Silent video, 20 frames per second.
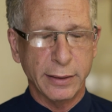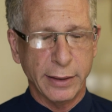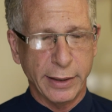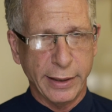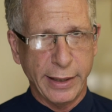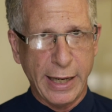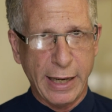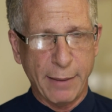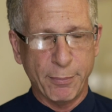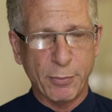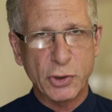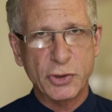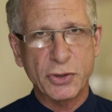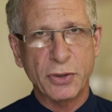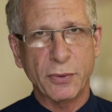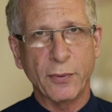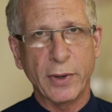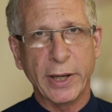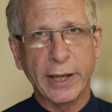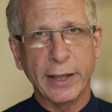
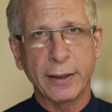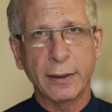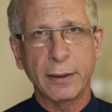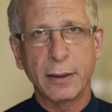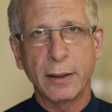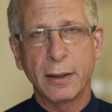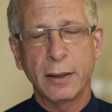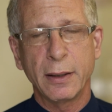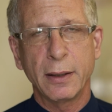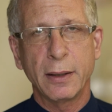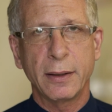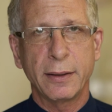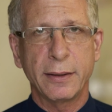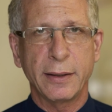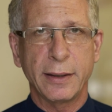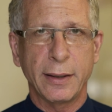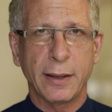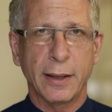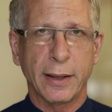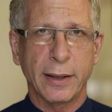aperture ring.
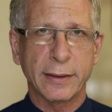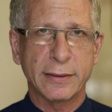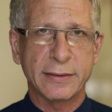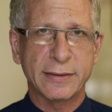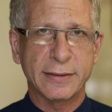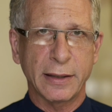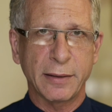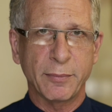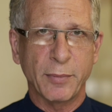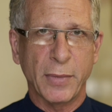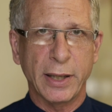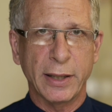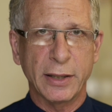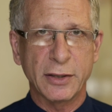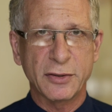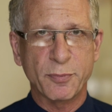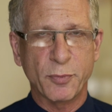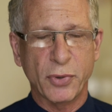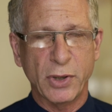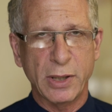The Sigma
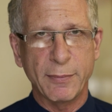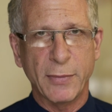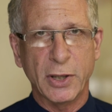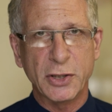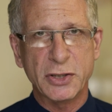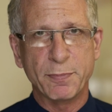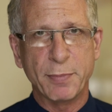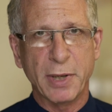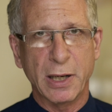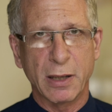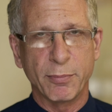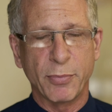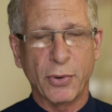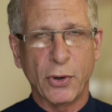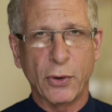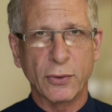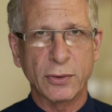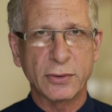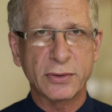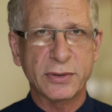is pretty much bare
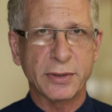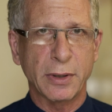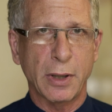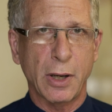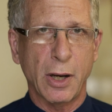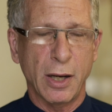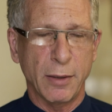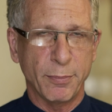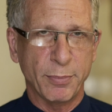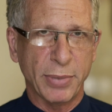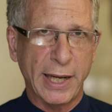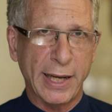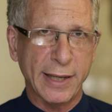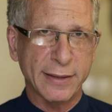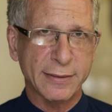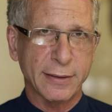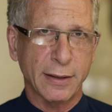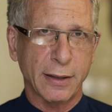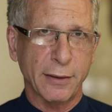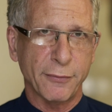bones, all
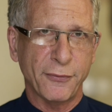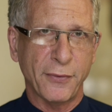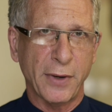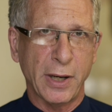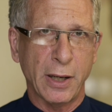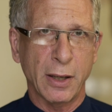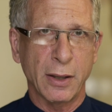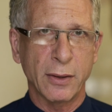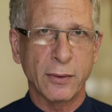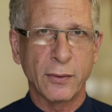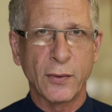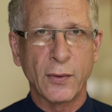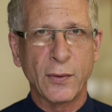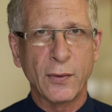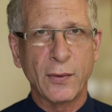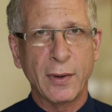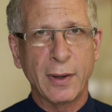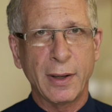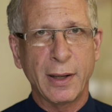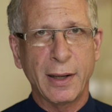plastic affair,
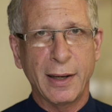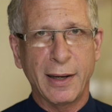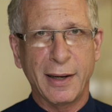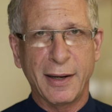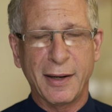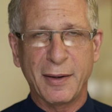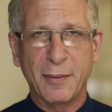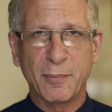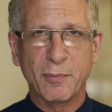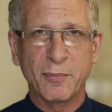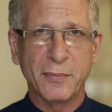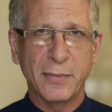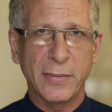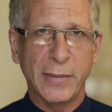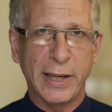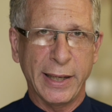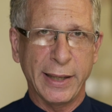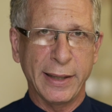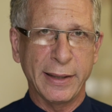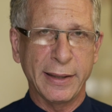
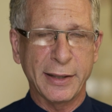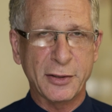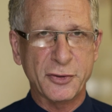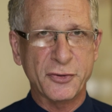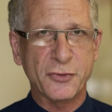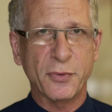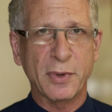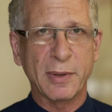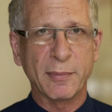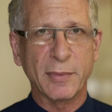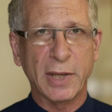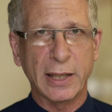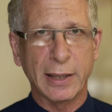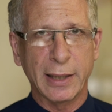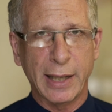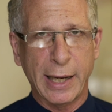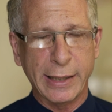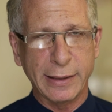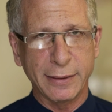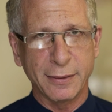and extremely
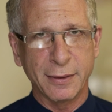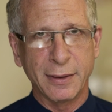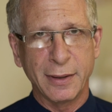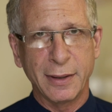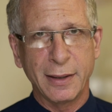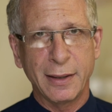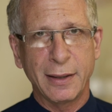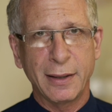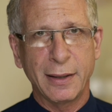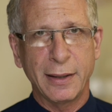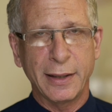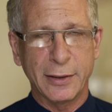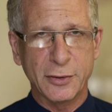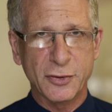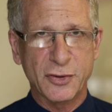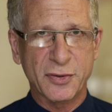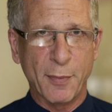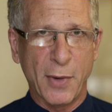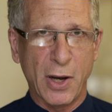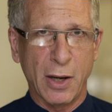light
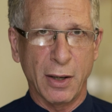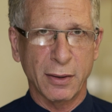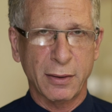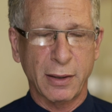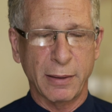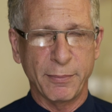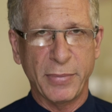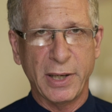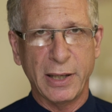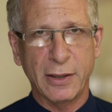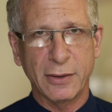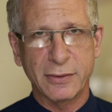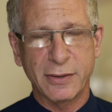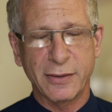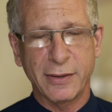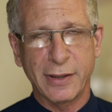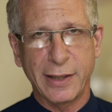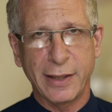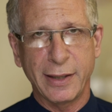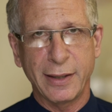and small compared
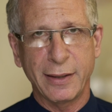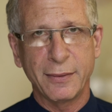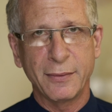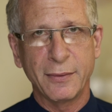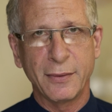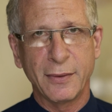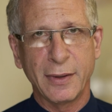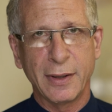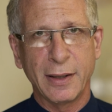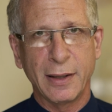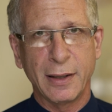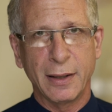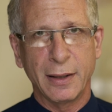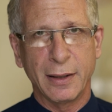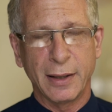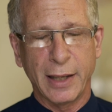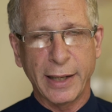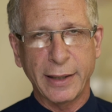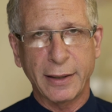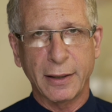to the
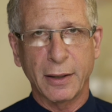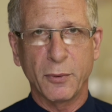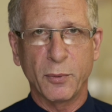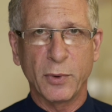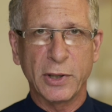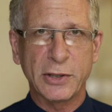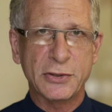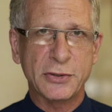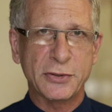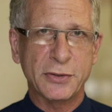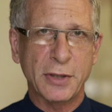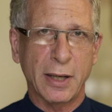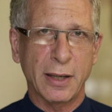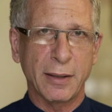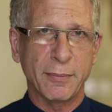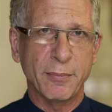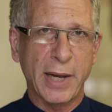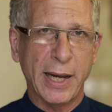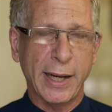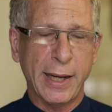Leica, which
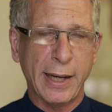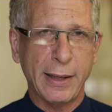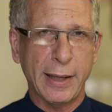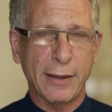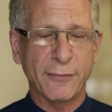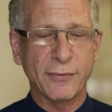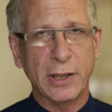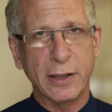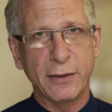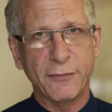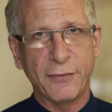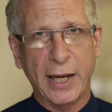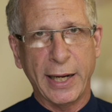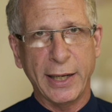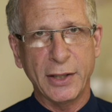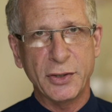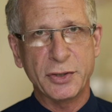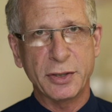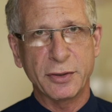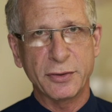may have an
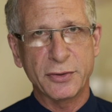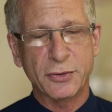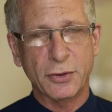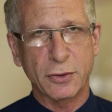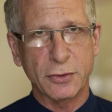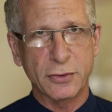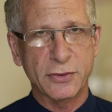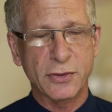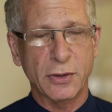advantage in certain